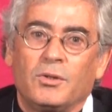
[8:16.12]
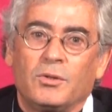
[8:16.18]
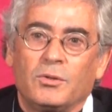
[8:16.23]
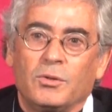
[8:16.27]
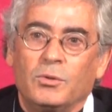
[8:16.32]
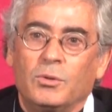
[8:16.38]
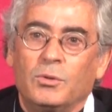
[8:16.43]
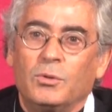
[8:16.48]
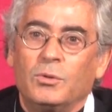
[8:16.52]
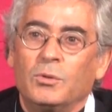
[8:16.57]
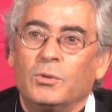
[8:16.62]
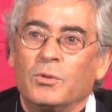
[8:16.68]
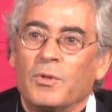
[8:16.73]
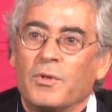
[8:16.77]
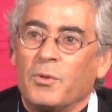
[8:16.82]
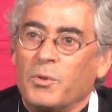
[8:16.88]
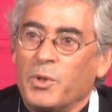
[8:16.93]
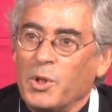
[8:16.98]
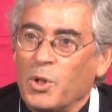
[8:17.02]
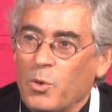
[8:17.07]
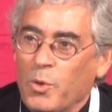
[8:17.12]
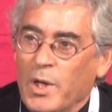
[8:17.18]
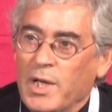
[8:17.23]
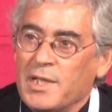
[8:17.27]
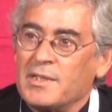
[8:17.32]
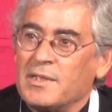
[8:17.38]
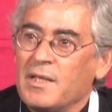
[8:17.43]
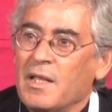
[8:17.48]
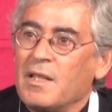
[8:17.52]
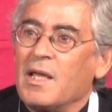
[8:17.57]
to the
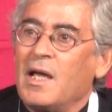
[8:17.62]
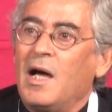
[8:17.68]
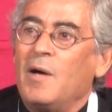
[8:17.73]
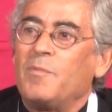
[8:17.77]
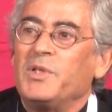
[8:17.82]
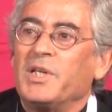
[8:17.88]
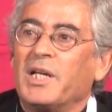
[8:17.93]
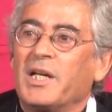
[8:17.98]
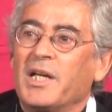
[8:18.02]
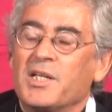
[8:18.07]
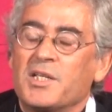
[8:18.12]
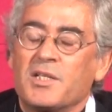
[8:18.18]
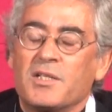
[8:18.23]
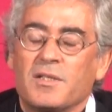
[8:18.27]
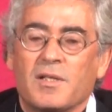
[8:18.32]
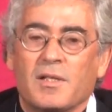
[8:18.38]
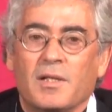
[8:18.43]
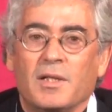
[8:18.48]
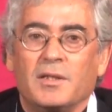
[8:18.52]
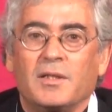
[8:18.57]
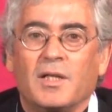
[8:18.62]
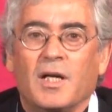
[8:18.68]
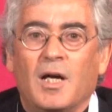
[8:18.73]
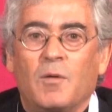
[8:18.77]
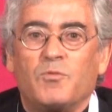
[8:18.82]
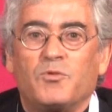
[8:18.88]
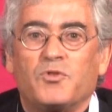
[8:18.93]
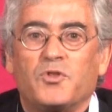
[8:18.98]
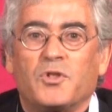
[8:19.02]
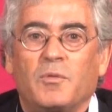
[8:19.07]
requests and the applications that
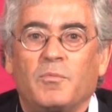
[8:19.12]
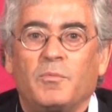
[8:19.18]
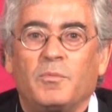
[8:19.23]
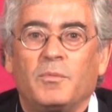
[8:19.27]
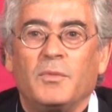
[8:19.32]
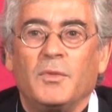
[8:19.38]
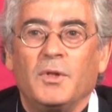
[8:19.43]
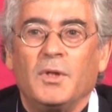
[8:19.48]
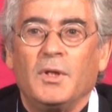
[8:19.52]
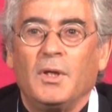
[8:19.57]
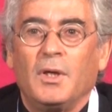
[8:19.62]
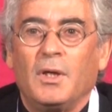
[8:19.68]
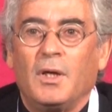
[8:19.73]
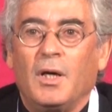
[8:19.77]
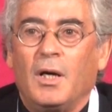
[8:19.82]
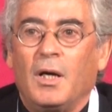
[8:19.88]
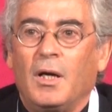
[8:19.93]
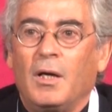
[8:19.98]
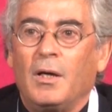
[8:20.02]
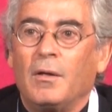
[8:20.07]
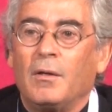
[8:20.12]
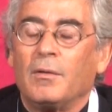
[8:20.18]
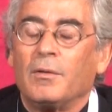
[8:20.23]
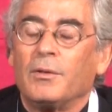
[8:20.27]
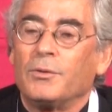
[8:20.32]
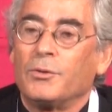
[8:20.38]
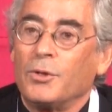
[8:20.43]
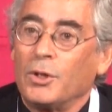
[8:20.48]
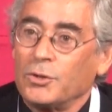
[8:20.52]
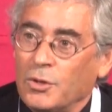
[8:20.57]
come from
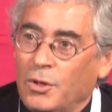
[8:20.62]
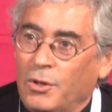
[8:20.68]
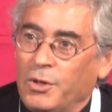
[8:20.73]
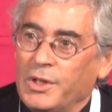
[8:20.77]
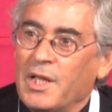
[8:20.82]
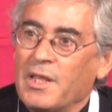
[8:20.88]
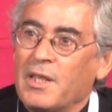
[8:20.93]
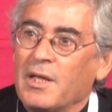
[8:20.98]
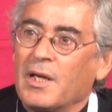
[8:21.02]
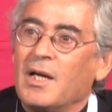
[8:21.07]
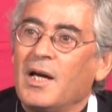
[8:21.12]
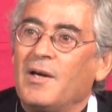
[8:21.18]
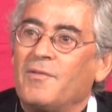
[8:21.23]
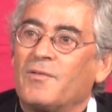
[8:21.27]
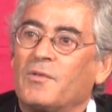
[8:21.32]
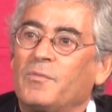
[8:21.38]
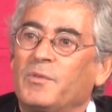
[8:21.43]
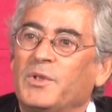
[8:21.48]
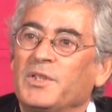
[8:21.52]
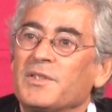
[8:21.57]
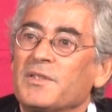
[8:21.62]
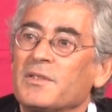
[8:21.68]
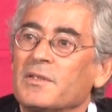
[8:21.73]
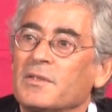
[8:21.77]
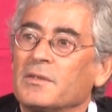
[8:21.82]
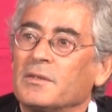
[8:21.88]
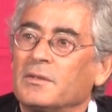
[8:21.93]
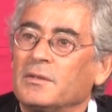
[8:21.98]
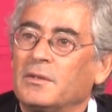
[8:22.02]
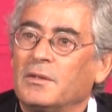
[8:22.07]
not only the governments
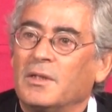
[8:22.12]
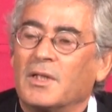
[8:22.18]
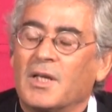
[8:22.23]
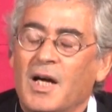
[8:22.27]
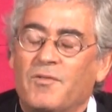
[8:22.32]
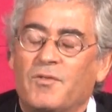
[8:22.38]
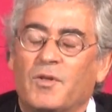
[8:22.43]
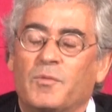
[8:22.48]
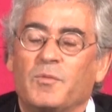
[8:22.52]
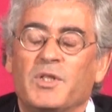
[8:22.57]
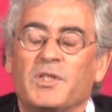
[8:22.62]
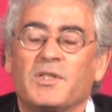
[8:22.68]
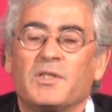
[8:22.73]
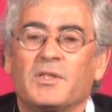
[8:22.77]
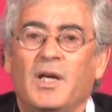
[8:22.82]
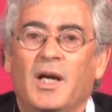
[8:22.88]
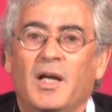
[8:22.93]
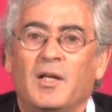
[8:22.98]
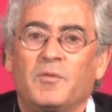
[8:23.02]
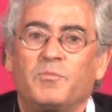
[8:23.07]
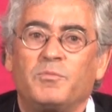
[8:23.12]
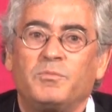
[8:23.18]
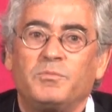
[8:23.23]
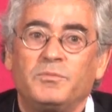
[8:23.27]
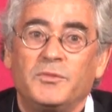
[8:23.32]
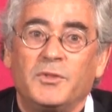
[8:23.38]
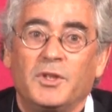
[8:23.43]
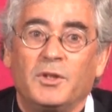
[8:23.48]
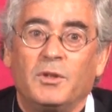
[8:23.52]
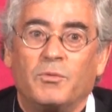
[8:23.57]
and
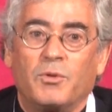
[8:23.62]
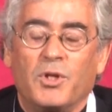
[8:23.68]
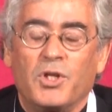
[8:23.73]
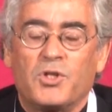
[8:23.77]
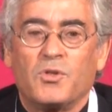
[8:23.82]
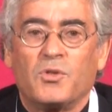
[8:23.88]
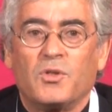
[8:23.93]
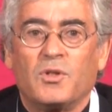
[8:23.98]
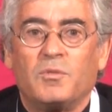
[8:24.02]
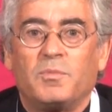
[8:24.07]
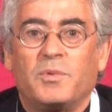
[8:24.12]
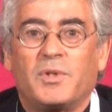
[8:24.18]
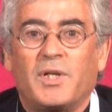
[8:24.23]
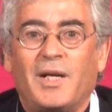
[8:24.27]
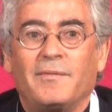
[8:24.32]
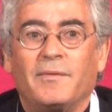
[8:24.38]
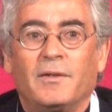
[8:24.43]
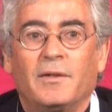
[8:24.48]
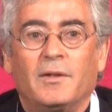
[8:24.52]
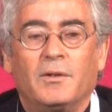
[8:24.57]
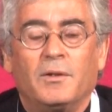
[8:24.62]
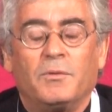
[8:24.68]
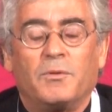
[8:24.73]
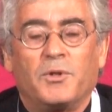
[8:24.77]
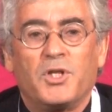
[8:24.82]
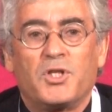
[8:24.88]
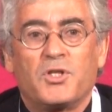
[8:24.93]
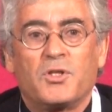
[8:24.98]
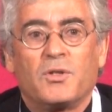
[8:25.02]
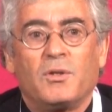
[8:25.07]
regional
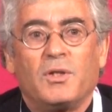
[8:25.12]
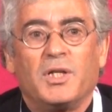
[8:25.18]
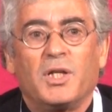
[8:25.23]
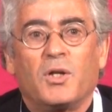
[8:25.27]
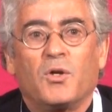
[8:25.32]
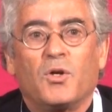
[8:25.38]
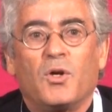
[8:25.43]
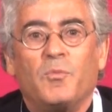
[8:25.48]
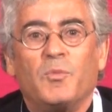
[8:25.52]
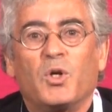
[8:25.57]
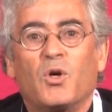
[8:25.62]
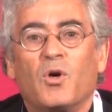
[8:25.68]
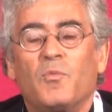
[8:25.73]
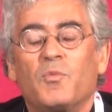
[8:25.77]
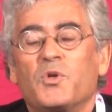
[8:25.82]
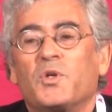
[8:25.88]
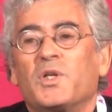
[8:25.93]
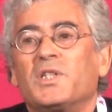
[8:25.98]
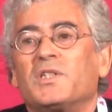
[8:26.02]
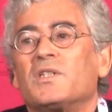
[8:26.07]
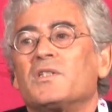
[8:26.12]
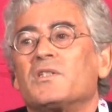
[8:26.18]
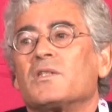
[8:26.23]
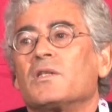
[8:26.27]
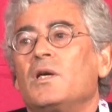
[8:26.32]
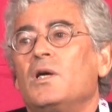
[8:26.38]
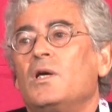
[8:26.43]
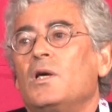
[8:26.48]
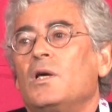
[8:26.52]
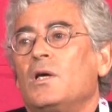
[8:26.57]
economic communities,
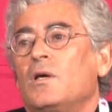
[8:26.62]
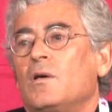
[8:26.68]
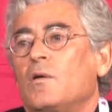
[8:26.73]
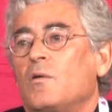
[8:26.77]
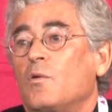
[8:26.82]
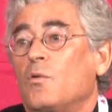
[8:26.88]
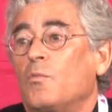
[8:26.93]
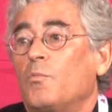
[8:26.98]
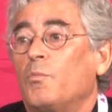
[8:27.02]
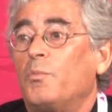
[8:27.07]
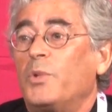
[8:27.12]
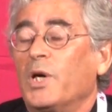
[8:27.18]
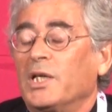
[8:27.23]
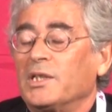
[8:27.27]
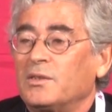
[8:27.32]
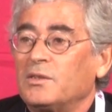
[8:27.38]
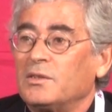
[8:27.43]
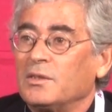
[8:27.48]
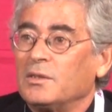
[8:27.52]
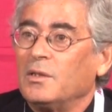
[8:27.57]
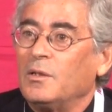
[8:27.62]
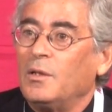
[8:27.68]
but